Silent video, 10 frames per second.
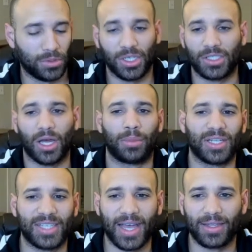just double
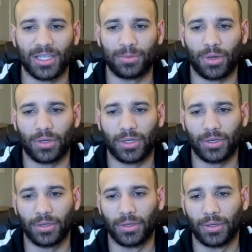attacking this pawn
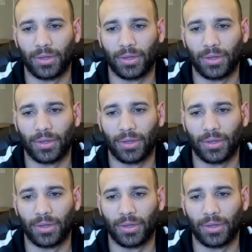here.